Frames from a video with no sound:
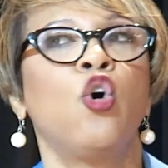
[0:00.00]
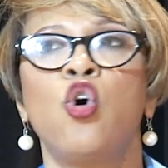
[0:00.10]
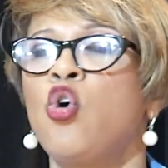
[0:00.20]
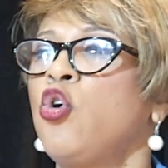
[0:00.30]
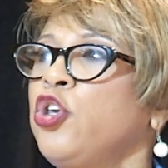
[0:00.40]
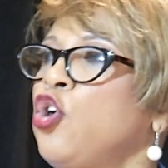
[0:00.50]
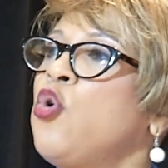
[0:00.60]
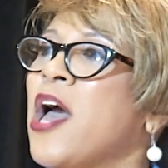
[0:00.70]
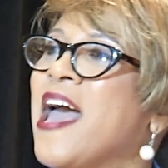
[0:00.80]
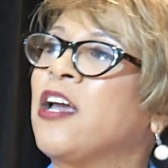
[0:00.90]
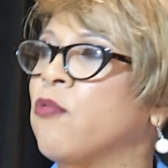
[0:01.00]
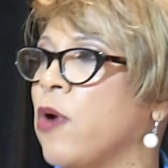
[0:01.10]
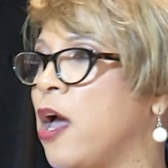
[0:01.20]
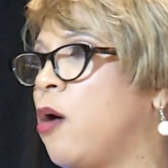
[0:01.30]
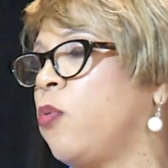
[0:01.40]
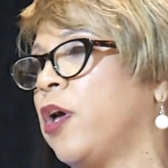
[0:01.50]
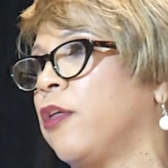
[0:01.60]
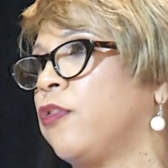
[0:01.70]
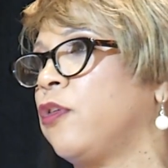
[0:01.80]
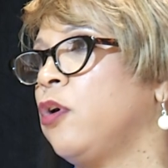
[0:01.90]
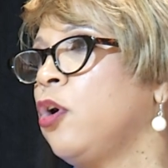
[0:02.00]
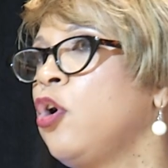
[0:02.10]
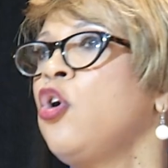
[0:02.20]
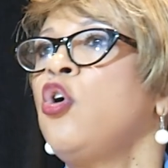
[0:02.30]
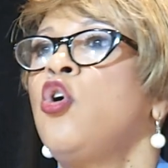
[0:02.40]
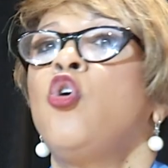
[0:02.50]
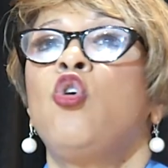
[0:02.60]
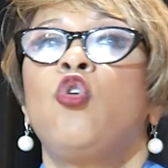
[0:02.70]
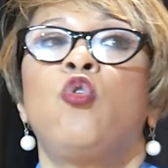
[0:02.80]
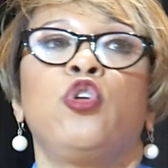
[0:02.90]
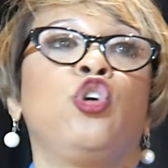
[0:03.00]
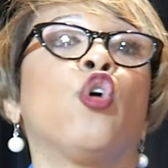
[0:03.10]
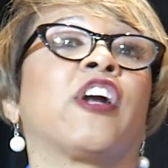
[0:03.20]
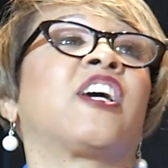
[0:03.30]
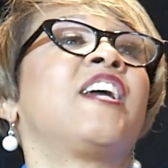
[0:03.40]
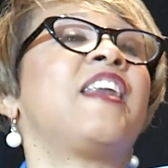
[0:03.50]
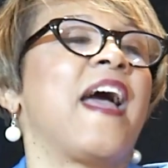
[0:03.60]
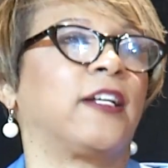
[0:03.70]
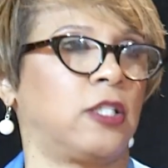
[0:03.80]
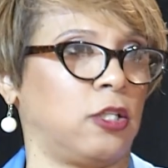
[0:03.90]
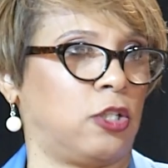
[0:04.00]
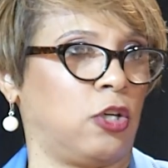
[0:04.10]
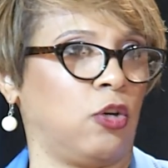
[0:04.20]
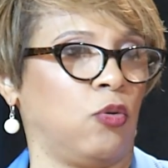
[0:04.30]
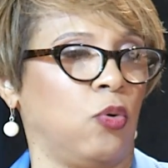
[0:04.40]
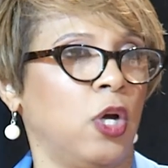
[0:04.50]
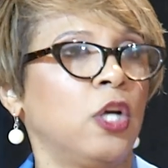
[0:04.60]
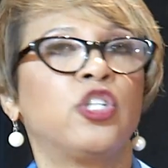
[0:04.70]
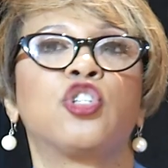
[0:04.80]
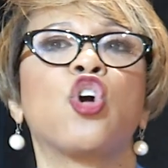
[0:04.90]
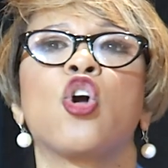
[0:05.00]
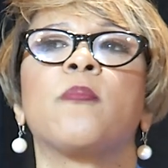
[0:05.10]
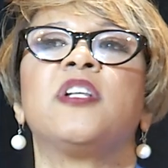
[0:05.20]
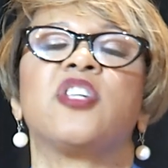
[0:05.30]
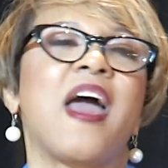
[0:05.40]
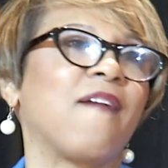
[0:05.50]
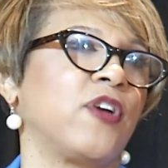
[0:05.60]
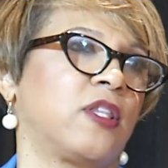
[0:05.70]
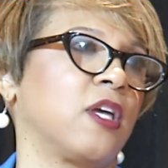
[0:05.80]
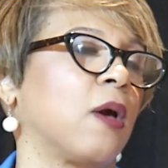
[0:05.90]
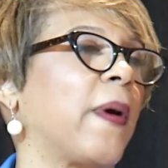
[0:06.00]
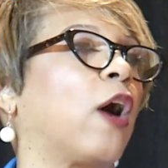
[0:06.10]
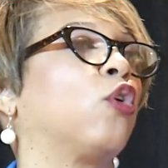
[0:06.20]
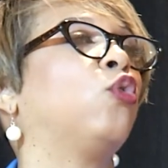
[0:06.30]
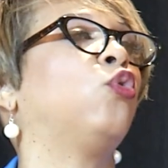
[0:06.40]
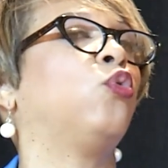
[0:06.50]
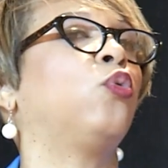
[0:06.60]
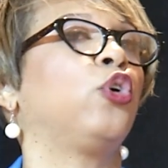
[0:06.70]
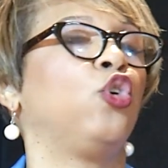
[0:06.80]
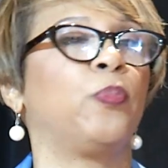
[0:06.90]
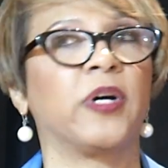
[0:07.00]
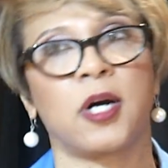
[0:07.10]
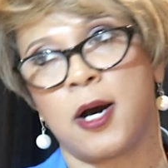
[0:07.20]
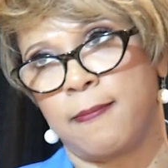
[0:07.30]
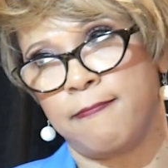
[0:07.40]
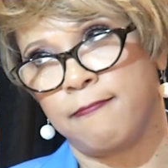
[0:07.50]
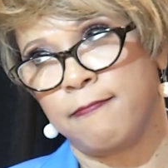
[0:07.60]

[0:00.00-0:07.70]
Who you hang around with, who you're connected to, determines everything about who you become.